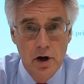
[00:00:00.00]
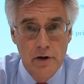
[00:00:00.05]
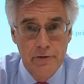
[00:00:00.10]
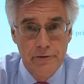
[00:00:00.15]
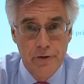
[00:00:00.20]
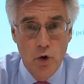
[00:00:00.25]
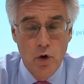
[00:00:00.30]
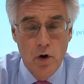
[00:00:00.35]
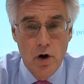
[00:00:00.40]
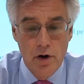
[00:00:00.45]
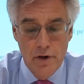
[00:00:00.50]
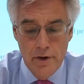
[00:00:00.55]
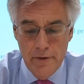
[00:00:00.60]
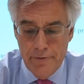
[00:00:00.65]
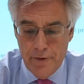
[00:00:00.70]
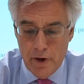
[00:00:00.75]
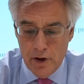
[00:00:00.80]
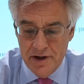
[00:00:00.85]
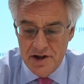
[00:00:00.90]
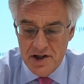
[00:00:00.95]
for the
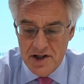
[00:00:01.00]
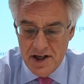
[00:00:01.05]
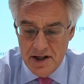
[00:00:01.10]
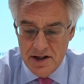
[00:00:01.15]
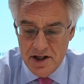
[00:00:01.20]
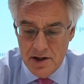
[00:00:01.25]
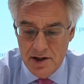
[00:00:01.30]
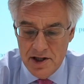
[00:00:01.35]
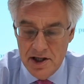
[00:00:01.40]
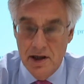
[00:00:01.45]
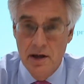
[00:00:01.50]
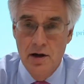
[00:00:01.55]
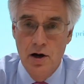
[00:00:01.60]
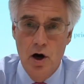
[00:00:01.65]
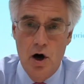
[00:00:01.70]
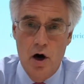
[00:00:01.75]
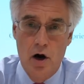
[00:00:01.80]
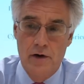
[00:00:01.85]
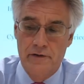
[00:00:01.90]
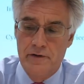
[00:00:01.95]
volatility
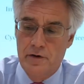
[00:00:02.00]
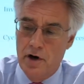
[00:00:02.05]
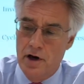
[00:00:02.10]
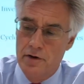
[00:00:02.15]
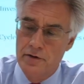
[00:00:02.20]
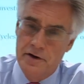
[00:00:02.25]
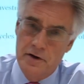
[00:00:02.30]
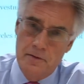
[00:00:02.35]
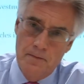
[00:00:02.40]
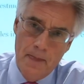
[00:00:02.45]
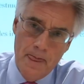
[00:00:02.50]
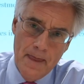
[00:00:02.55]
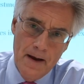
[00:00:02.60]
of growth.